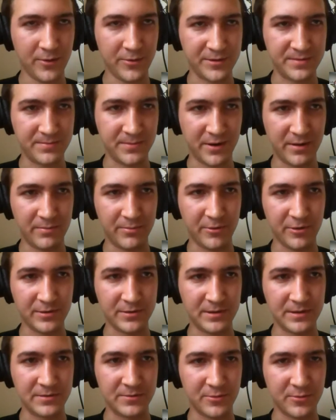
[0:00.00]
smart
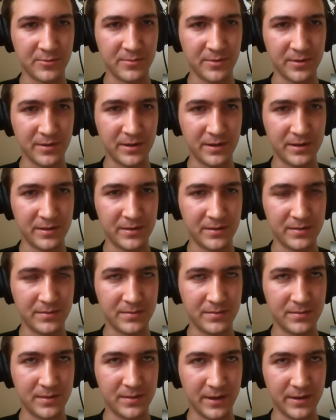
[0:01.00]
proxies normally,
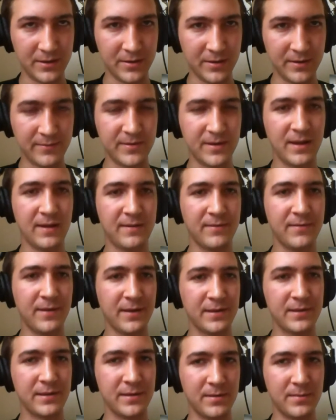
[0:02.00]
they don't even have
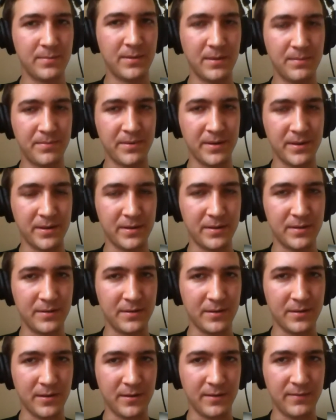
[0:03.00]
like the Puppet
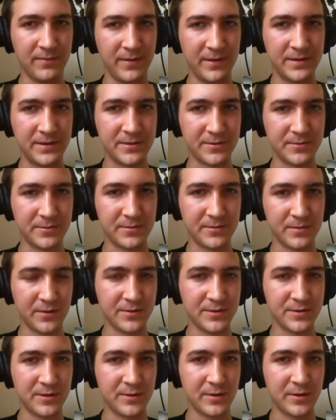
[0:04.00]
feature
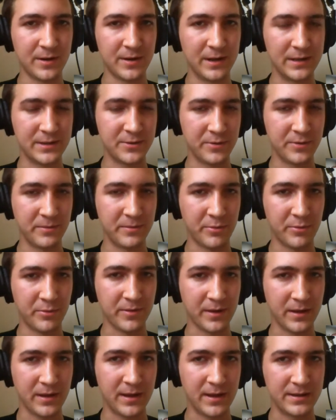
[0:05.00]
because you don't need to import the
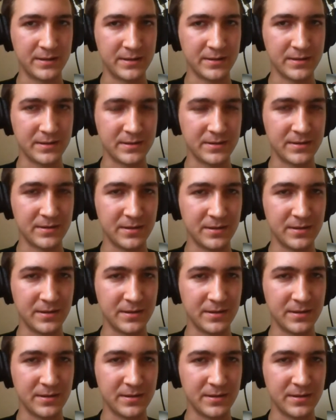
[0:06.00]
classes.